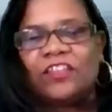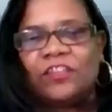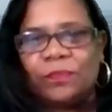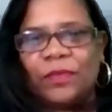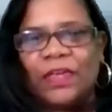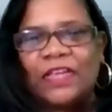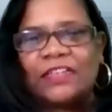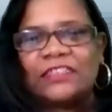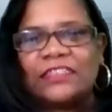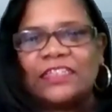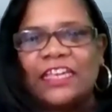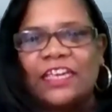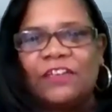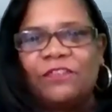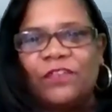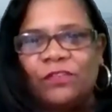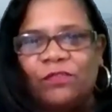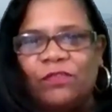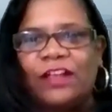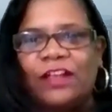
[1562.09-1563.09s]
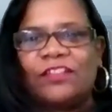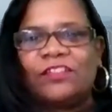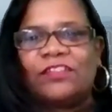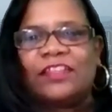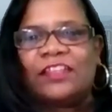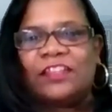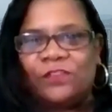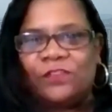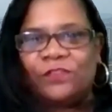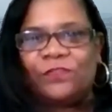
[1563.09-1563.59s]
especially if it
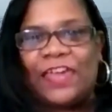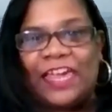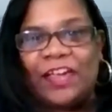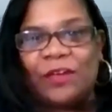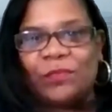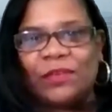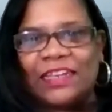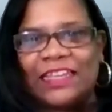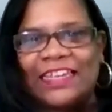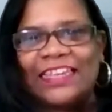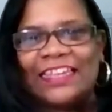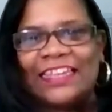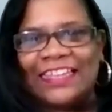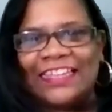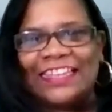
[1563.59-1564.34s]
runs in your family.